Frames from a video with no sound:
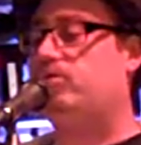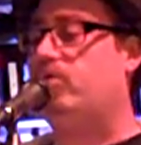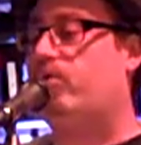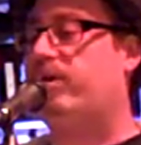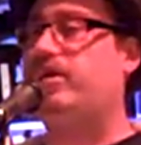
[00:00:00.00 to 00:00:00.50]

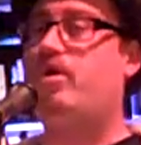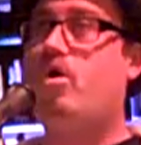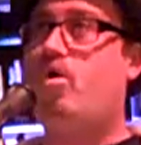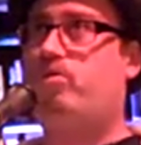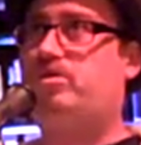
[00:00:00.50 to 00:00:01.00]
DeLorean
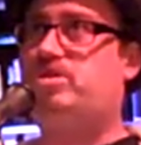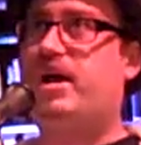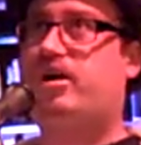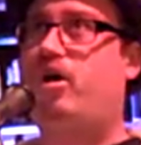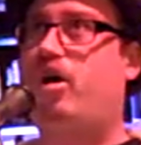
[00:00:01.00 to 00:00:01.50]
or the
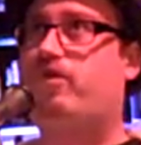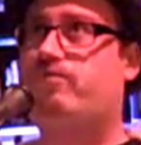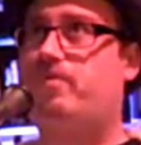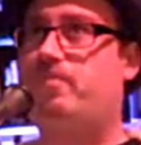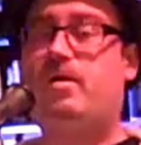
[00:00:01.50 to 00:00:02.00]
jet car
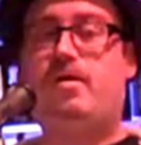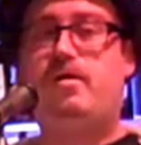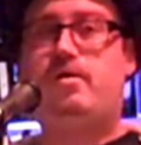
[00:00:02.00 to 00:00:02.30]
from